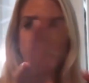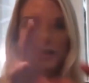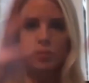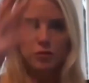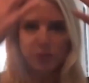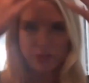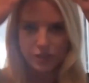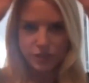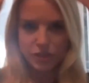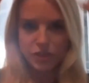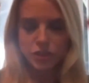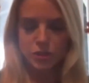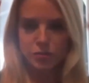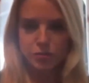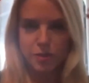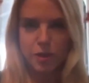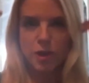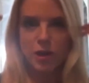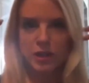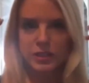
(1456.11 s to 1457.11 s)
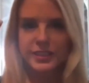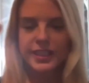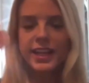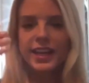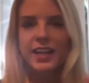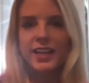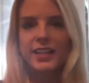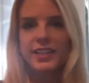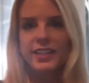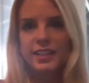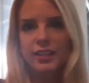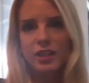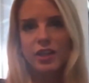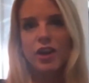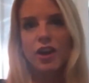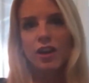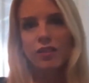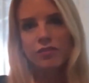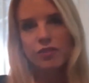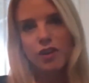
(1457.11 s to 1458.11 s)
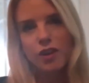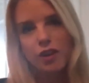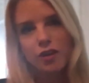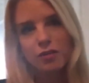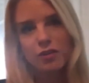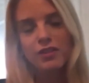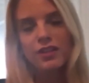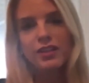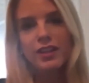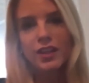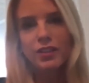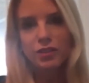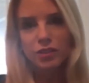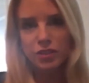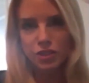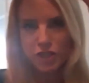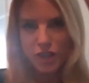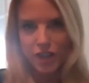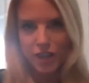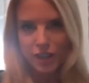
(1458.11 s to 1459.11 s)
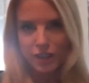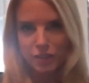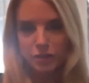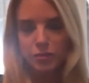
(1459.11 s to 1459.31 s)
with a bald head in a golf cart with another child